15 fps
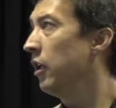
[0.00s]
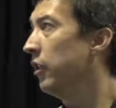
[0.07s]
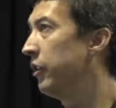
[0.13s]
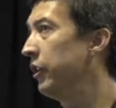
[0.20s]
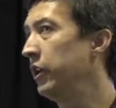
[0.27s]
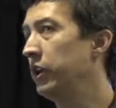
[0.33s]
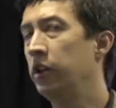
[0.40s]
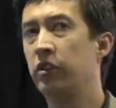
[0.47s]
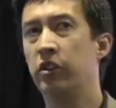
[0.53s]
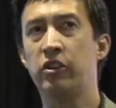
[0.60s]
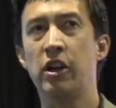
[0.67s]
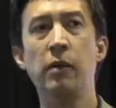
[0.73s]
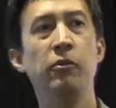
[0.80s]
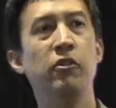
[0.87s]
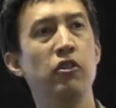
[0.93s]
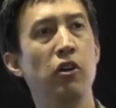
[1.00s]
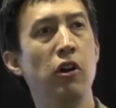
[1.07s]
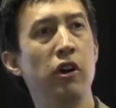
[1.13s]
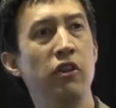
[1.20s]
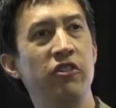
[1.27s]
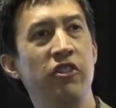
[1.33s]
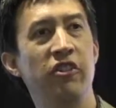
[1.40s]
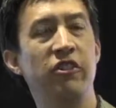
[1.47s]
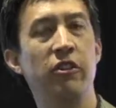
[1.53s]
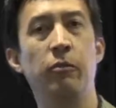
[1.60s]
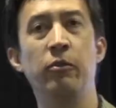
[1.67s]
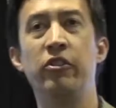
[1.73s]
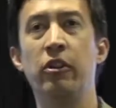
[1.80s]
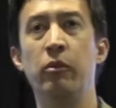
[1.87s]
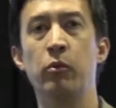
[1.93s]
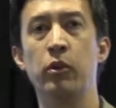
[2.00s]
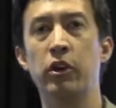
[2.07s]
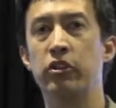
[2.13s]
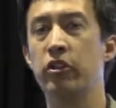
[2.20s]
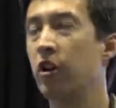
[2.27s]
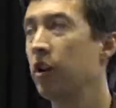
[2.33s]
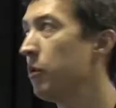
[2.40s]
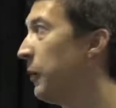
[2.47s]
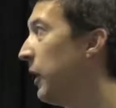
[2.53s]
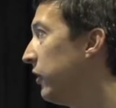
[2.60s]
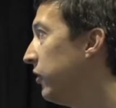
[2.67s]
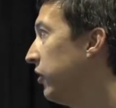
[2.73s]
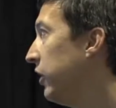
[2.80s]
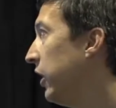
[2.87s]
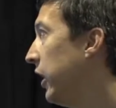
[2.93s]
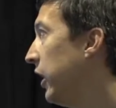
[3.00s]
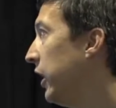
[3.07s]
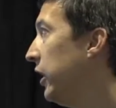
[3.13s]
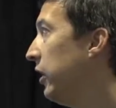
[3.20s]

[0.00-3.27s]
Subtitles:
The types of target systems that we're going to talk about today